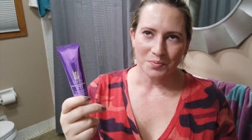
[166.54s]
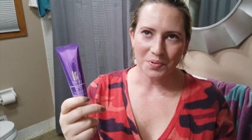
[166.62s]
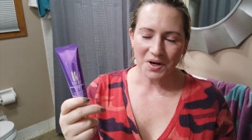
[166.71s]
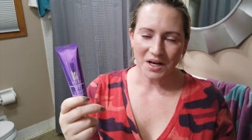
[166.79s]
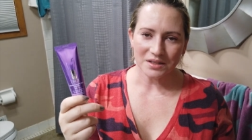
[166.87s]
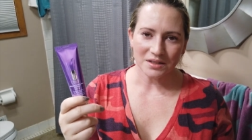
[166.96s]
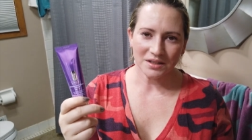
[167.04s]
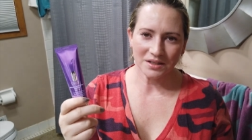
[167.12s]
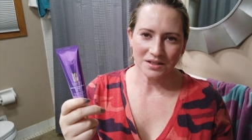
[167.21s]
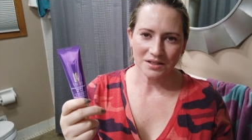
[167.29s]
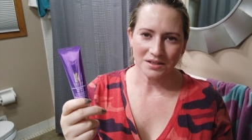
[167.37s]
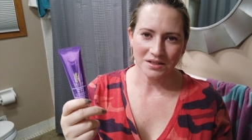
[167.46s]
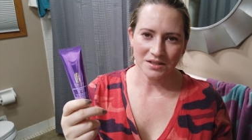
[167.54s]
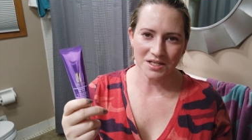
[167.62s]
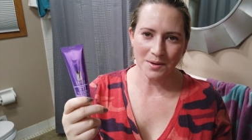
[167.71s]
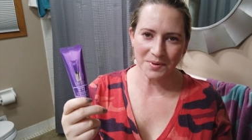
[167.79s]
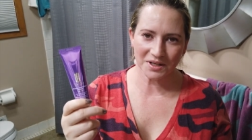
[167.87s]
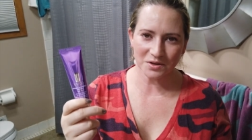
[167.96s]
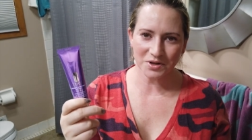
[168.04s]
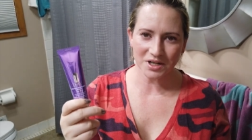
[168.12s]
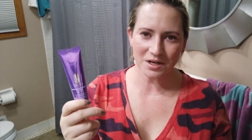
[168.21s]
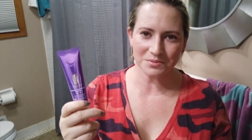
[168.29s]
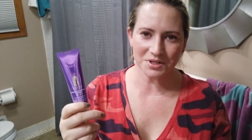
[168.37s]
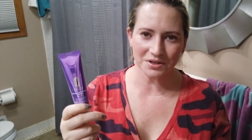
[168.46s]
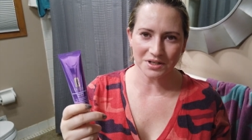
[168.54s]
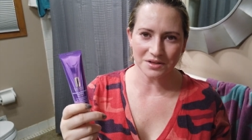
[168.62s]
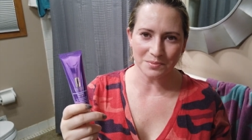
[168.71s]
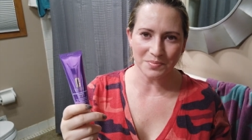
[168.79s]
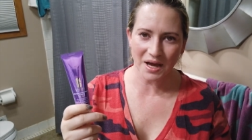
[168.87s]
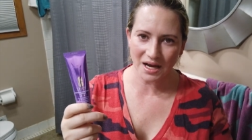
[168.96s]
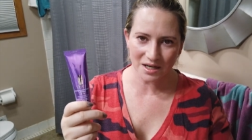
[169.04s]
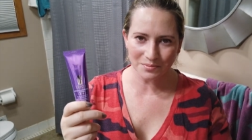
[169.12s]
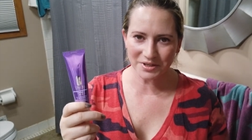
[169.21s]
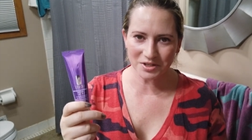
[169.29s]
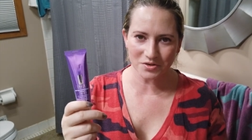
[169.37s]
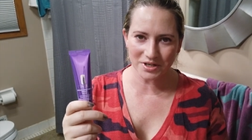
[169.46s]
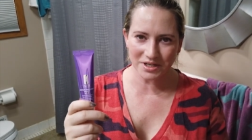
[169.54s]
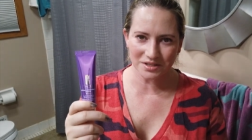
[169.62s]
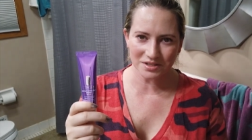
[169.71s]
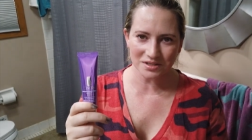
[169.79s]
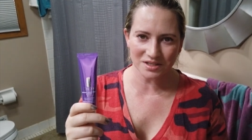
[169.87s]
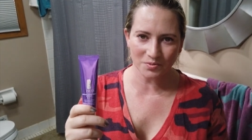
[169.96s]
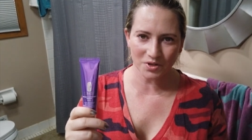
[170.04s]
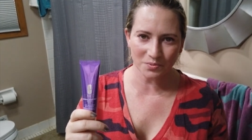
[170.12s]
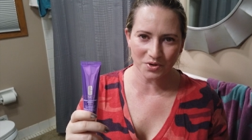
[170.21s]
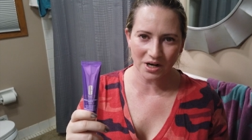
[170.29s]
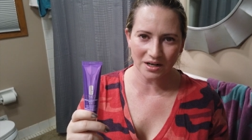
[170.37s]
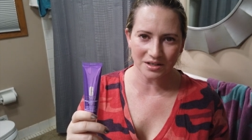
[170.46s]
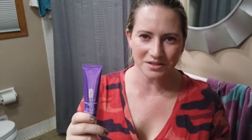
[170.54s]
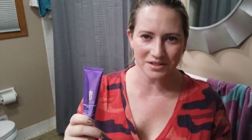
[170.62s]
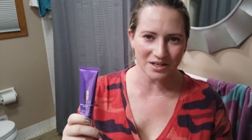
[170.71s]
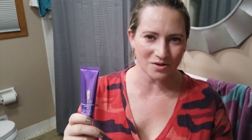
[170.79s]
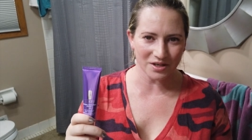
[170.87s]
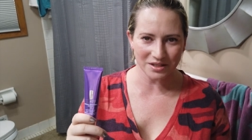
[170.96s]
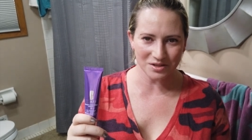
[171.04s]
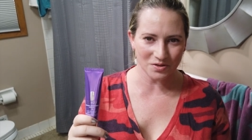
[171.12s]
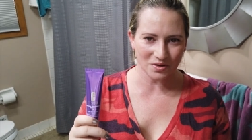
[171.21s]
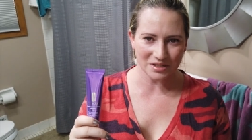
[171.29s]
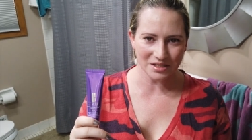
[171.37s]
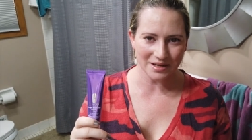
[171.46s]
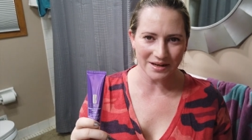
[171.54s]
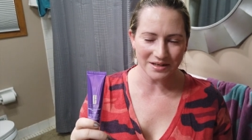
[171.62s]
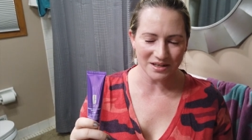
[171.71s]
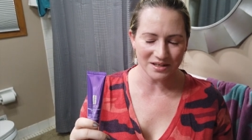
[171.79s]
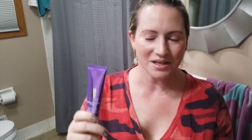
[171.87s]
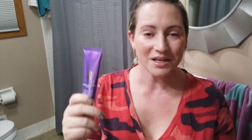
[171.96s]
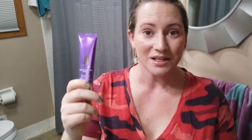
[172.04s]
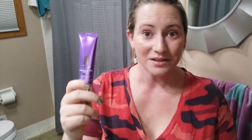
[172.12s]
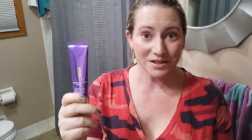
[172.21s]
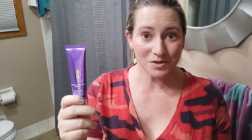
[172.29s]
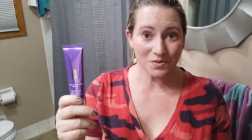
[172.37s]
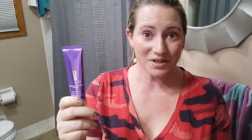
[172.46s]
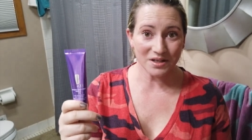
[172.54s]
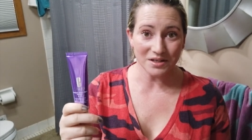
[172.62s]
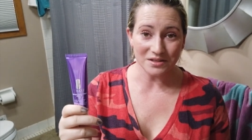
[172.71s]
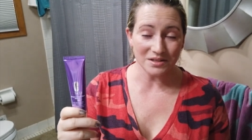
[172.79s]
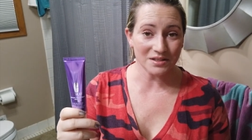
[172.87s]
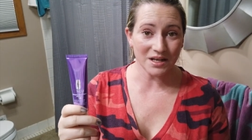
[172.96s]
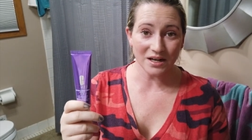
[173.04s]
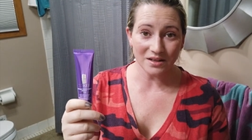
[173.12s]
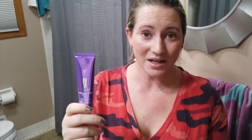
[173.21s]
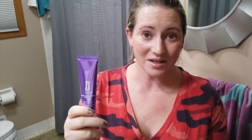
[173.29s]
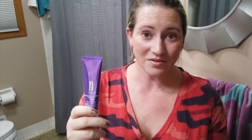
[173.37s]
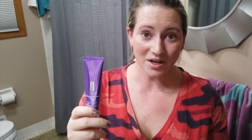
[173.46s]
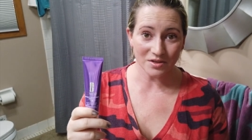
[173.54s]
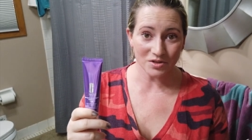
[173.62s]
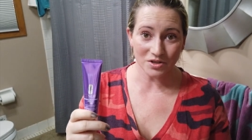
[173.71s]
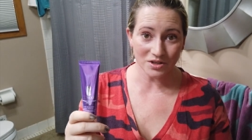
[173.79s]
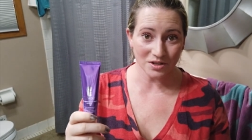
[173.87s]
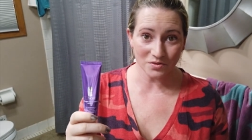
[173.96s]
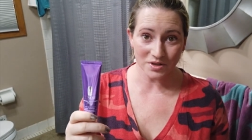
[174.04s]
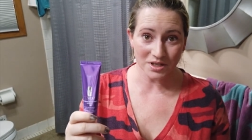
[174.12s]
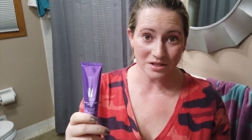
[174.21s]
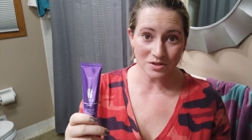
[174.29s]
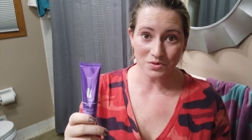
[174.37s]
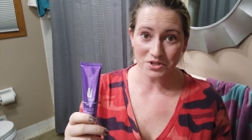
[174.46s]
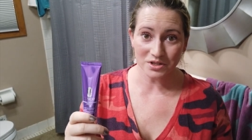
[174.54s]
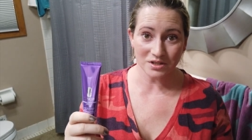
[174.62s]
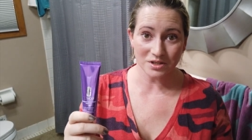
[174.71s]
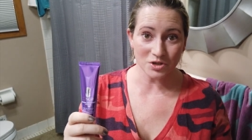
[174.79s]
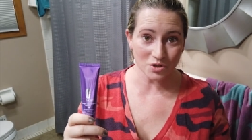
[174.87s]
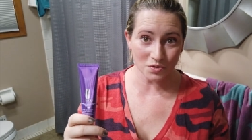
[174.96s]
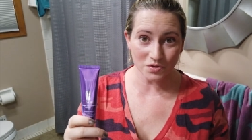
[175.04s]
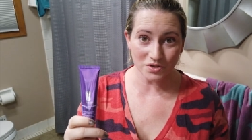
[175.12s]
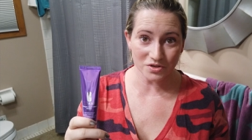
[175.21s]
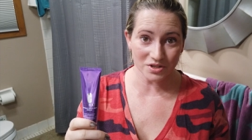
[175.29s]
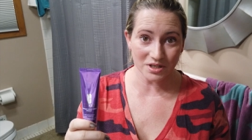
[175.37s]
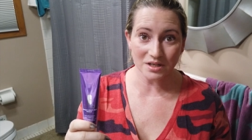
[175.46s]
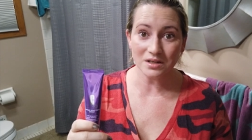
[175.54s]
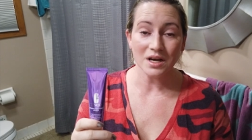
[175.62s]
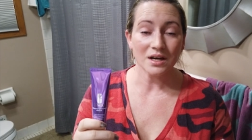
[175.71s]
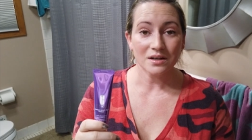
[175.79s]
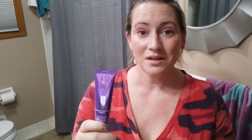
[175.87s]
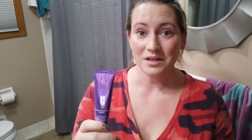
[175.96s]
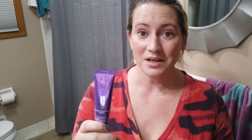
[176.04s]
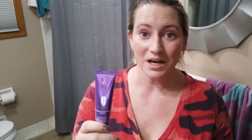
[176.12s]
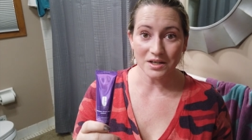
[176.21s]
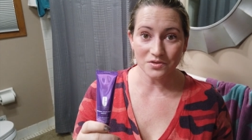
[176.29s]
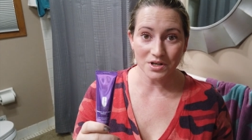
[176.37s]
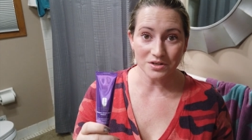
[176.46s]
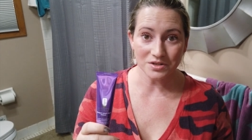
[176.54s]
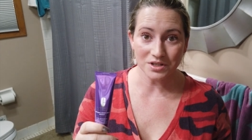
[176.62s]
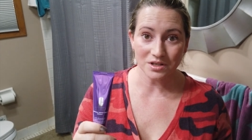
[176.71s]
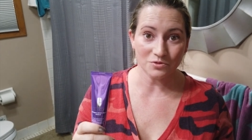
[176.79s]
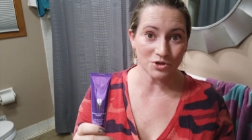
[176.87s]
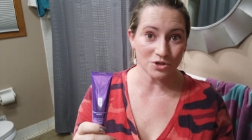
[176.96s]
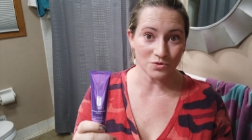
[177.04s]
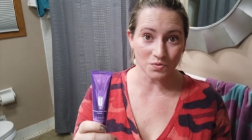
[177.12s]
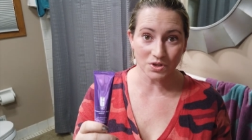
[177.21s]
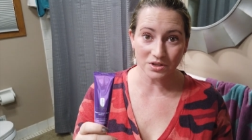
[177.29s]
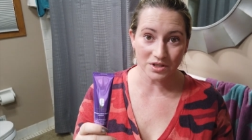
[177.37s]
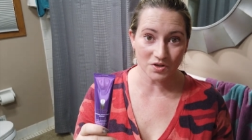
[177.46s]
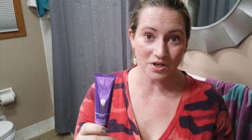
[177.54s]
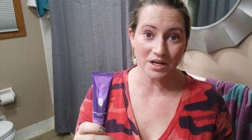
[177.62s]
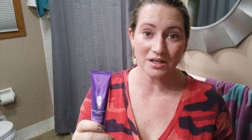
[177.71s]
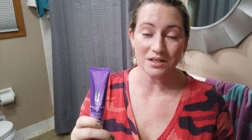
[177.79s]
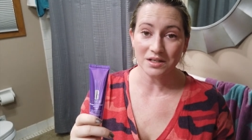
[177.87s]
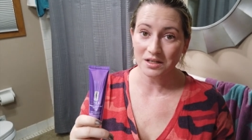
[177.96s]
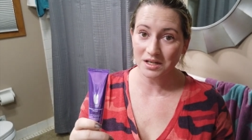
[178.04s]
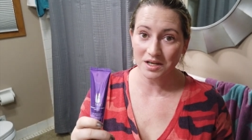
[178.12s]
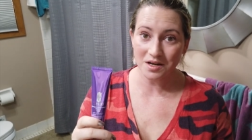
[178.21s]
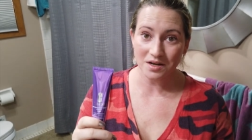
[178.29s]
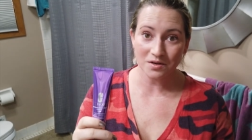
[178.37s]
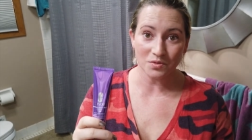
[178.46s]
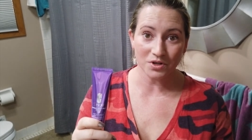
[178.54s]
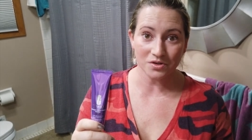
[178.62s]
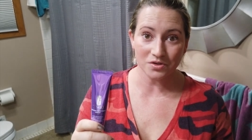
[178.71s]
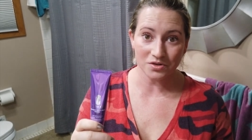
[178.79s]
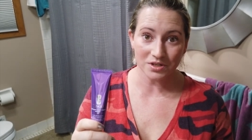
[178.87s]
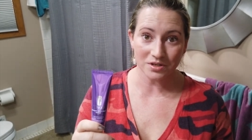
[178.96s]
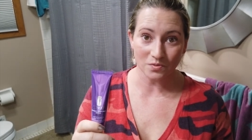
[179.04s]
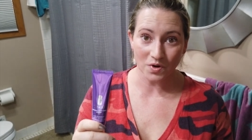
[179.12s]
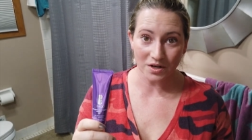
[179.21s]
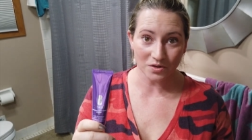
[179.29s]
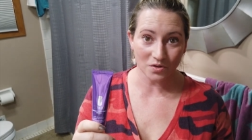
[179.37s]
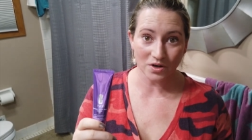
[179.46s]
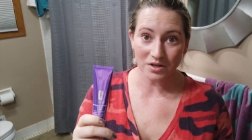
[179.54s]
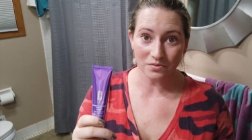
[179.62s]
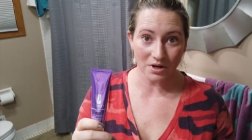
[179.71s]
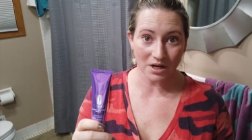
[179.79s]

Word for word: But typically when it comes to like the backup ingredients to some of their products, they don't get so exciting. This one is. It's got a lot of other good ingredients which are going to soothe your skin and hydrate your skin, which is really great and key when you're using a retinoid